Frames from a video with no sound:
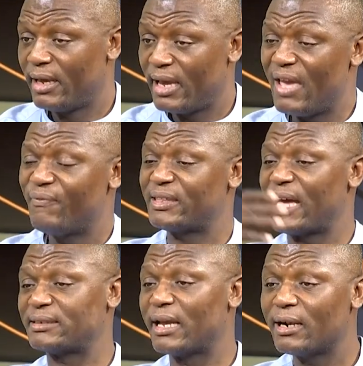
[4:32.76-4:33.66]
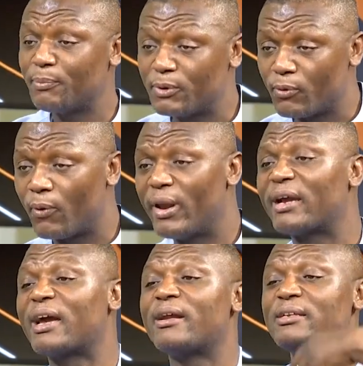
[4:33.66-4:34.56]
If it has helped, we will
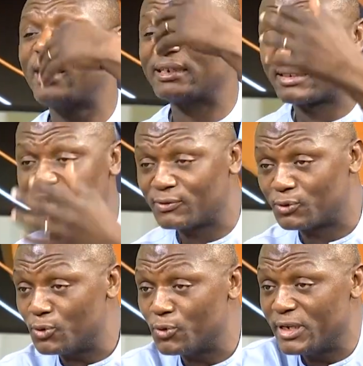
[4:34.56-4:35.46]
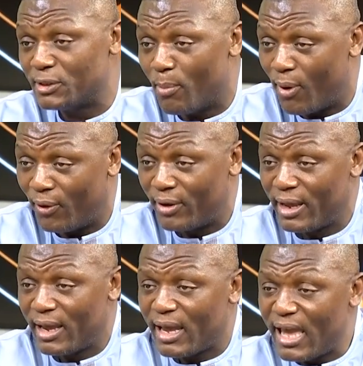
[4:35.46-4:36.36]
encourage ourselves to do it more.
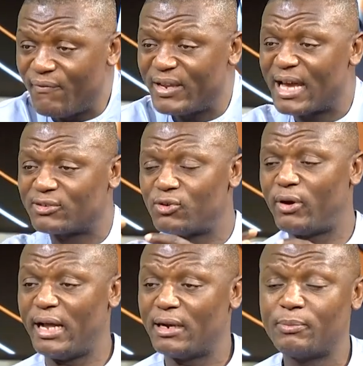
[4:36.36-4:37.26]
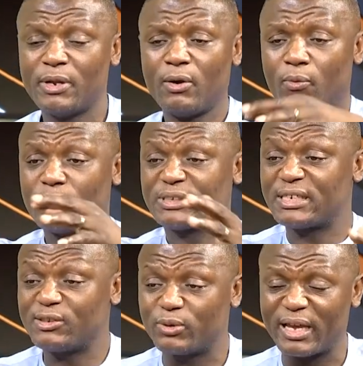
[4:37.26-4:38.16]
If it has not helped, we will
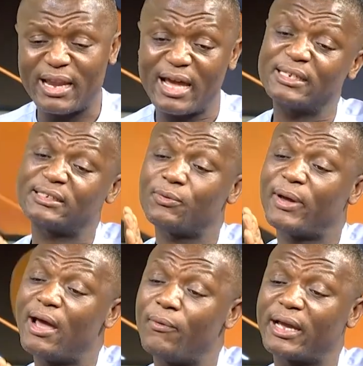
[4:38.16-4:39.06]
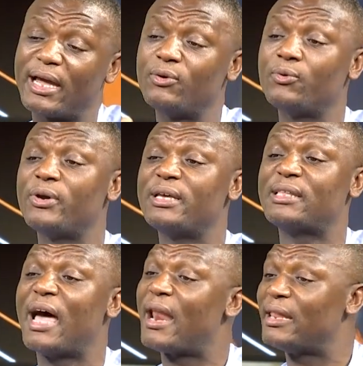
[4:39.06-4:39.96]
sit together and see whether we can do it
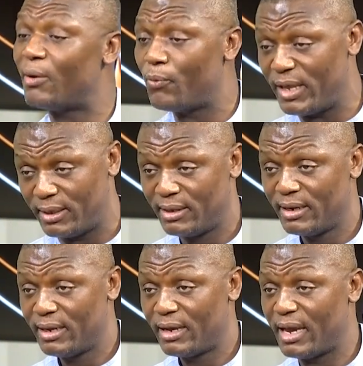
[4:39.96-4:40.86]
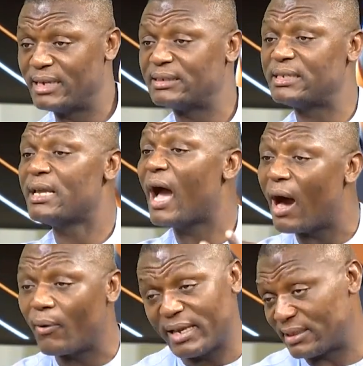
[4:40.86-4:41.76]
another way and see
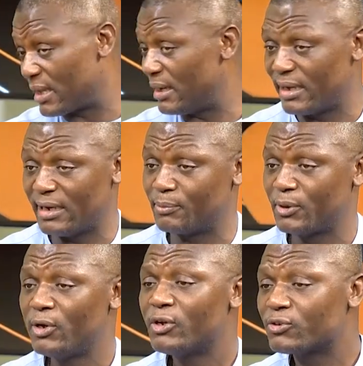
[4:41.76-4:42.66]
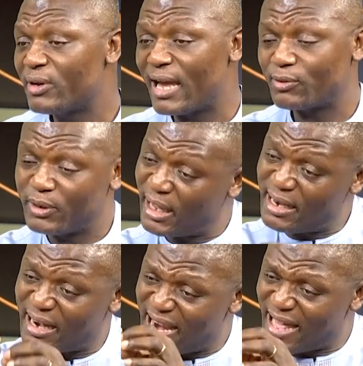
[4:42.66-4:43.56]
how it can help. So that
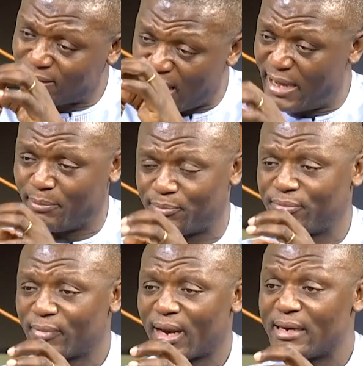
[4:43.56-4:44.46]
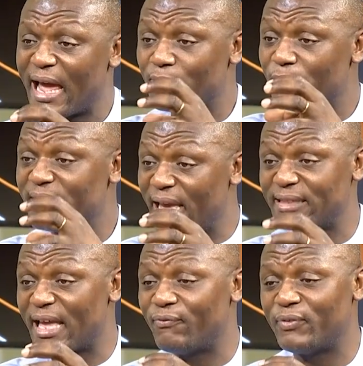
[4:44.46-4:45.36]
together, that time that we
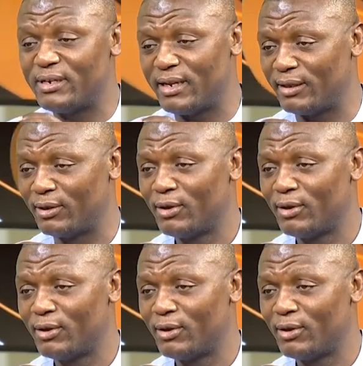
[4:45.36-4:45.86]
get every day